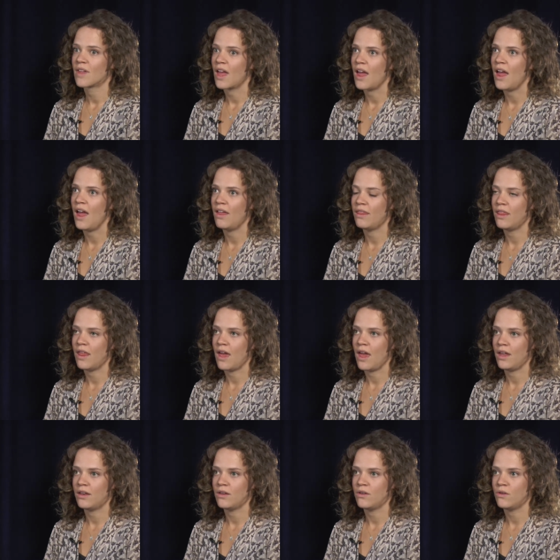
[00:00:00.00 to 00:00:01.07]
and
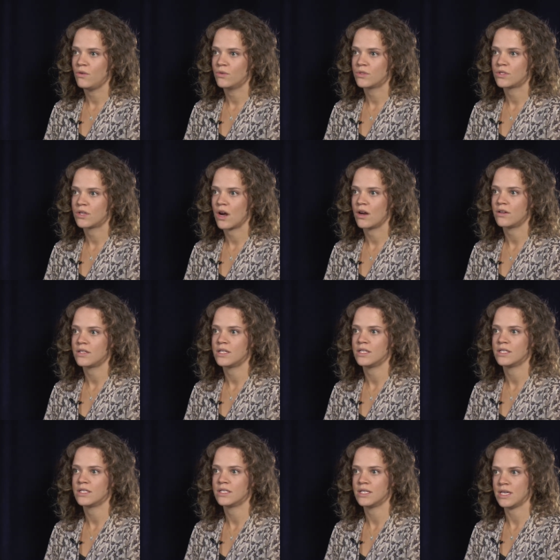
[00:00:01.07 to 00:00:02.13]
then you start
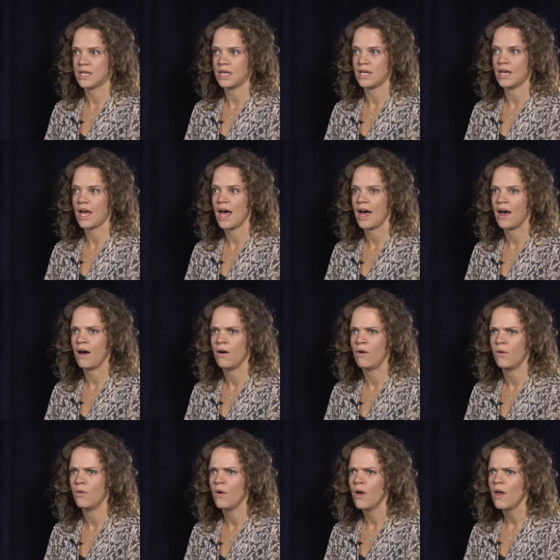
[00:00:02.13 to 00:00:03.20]
to see
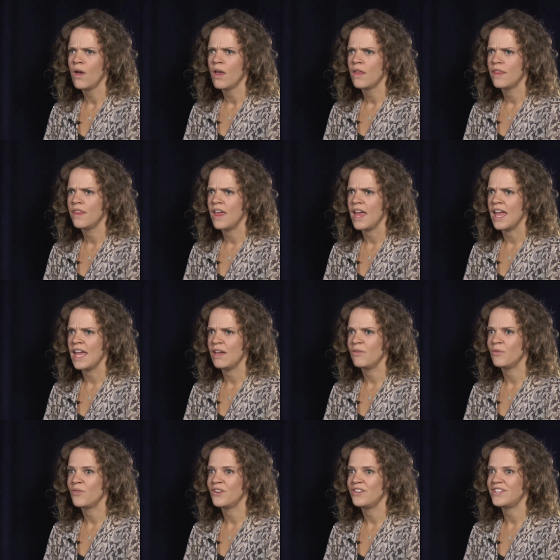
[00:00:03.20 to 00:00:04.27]
how they
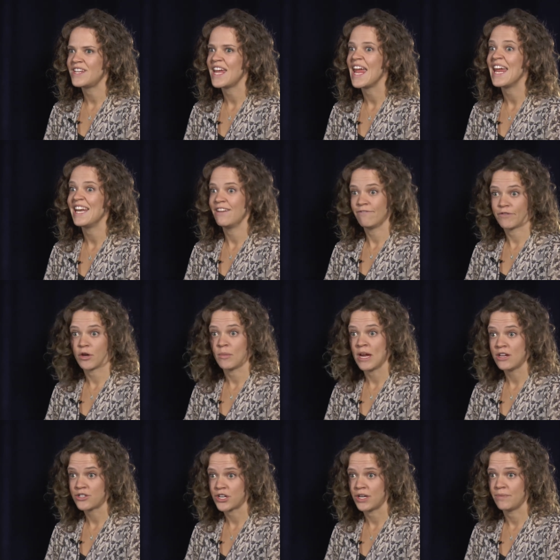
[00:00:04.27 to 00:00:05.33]
retain
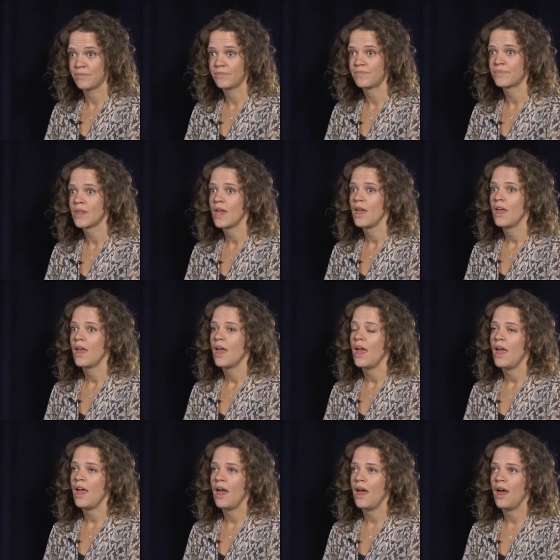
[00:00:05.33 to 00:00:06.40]
information,
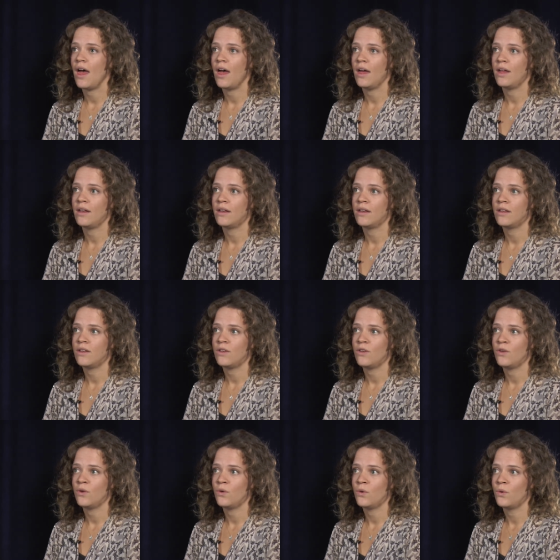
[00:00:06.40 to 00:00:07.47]
and
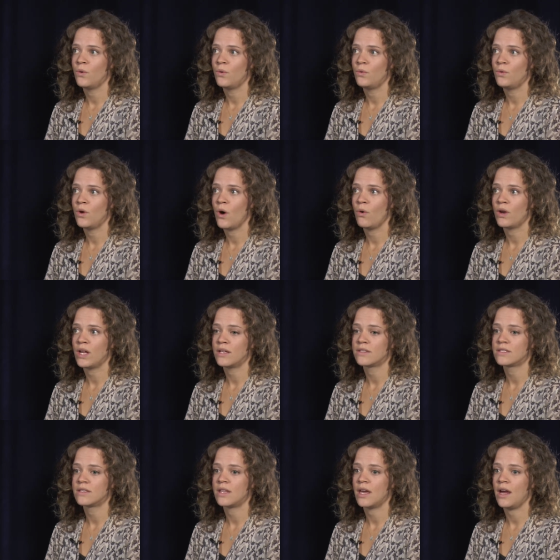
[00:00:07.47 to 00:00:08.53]
you
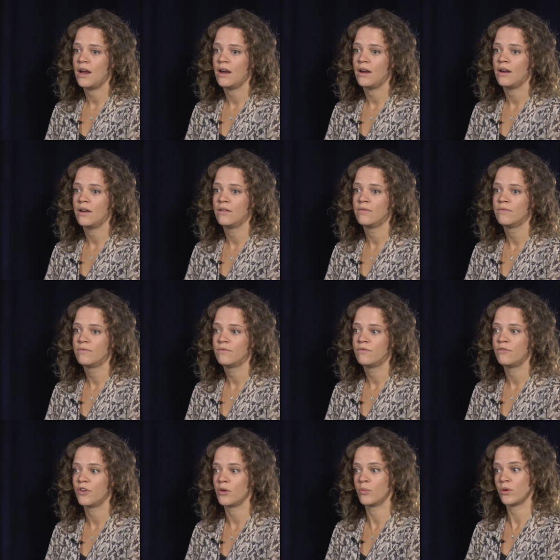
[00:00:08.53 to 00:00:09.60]
notice their
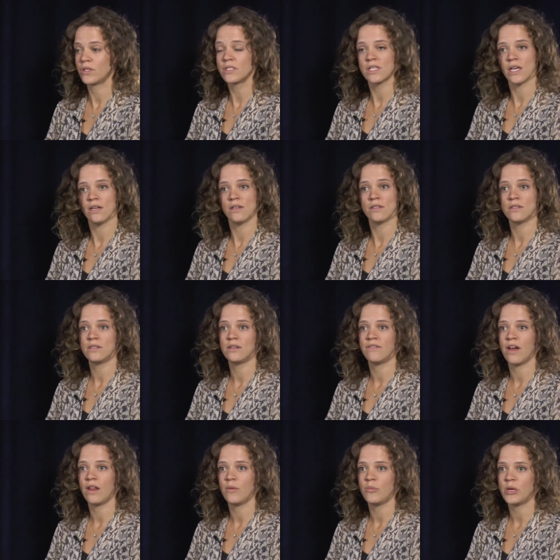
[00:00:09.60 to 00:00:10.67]
verbal skills
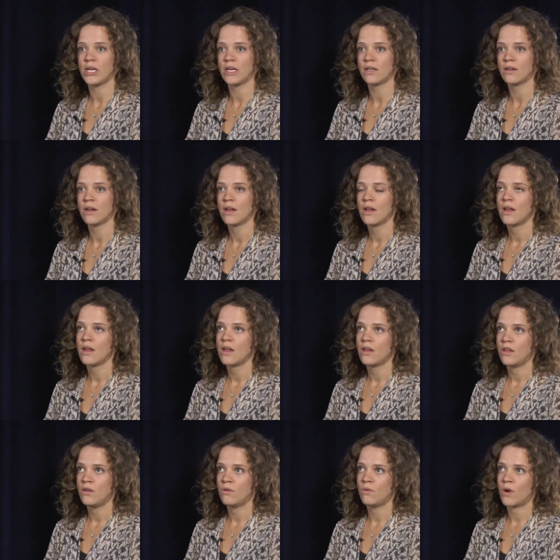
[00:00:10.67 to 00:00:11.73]
developing,
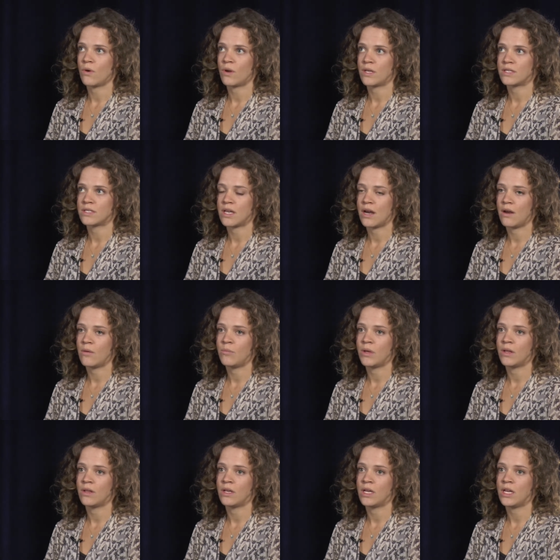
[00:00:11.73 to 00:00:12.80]
you notice their
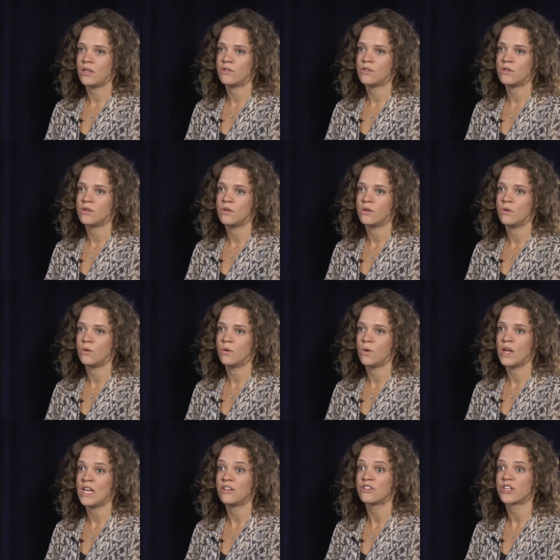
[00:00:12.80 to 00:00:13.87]
ability to
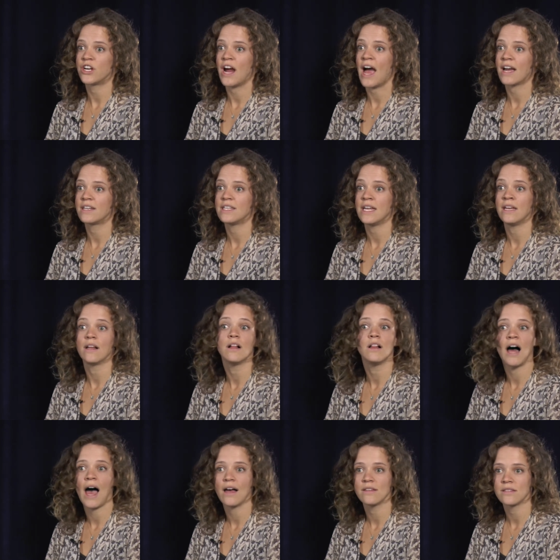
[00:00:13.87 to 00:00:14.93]
interact in
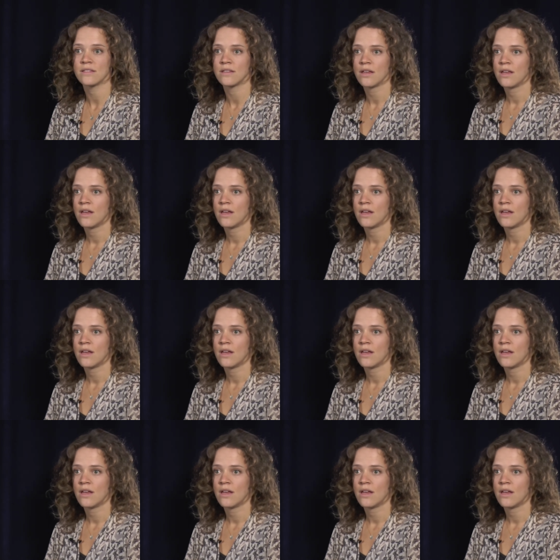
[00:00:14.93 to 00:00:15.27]
class.